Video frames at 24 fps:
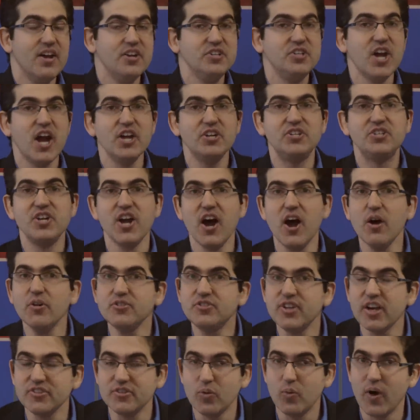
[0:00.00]
Judge Jones
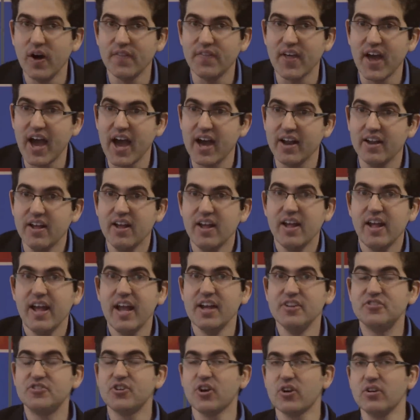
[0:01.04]
doesn't want that.
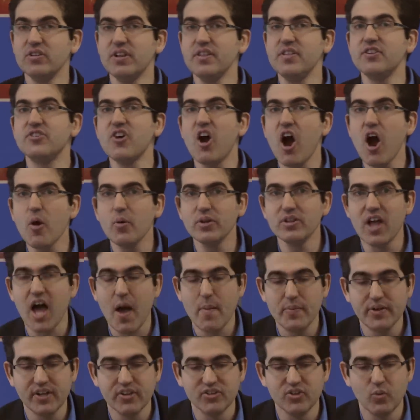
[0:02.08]
And certainly the Darwin
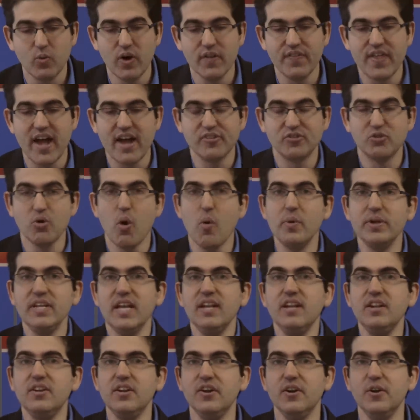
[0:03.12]
lobby doesn't want that. So what we need
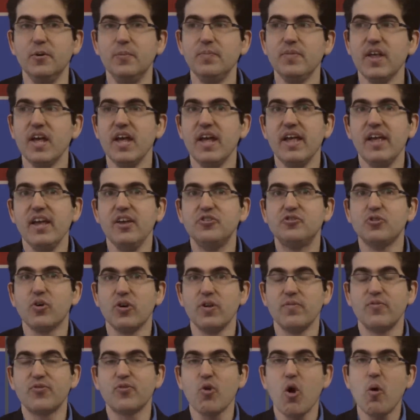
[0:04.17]
to do is sort
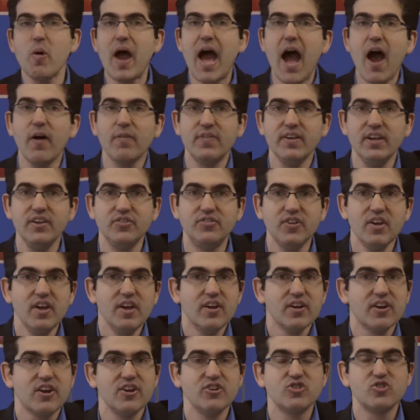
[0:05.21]
of throw out these
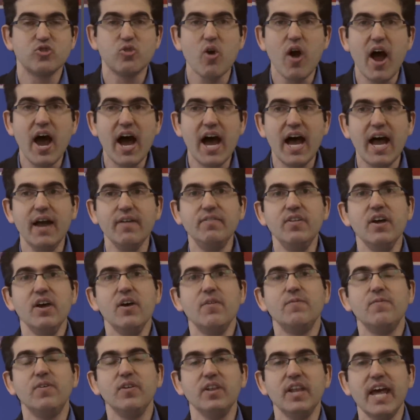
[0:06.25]
contrived,
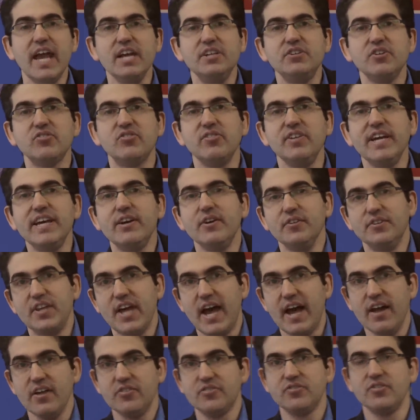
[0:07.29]
fallacious legal
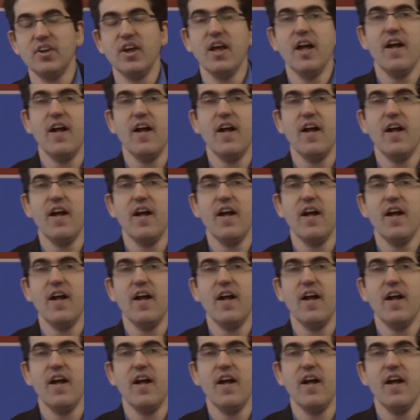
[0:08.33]
tests